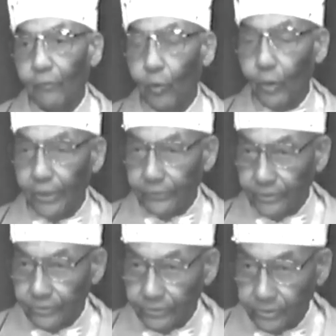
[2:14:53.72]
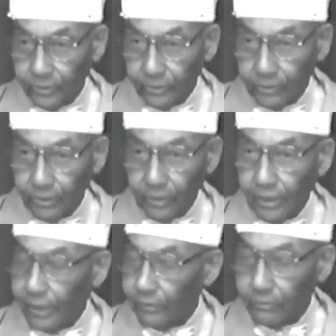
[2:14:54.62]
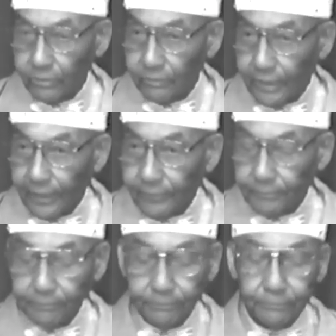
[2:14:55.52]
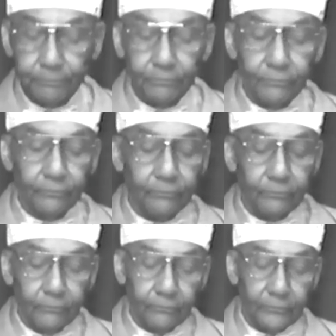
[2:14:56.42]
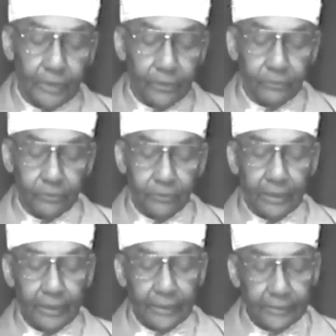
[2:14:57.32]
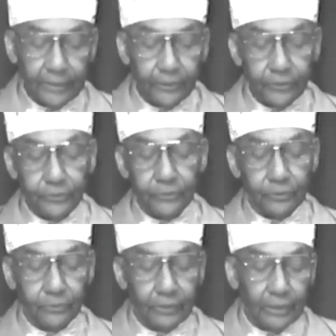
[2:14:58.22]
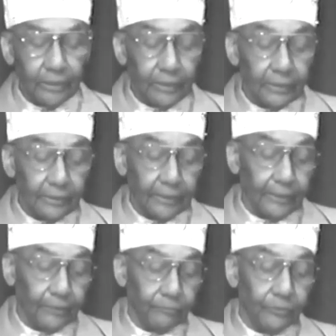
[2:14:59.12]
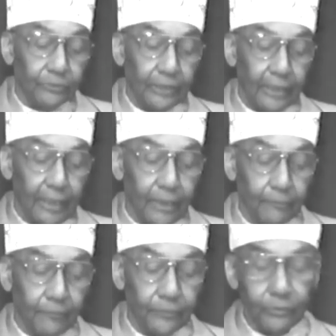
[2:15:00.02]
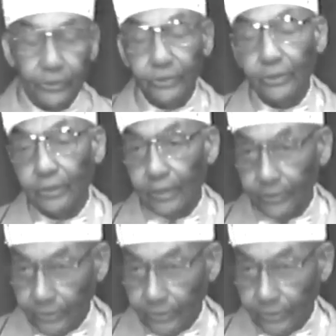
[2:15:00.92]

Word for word: a thing that he shouldn't do before others. I don't do that. I don't do that. I tell you the truth.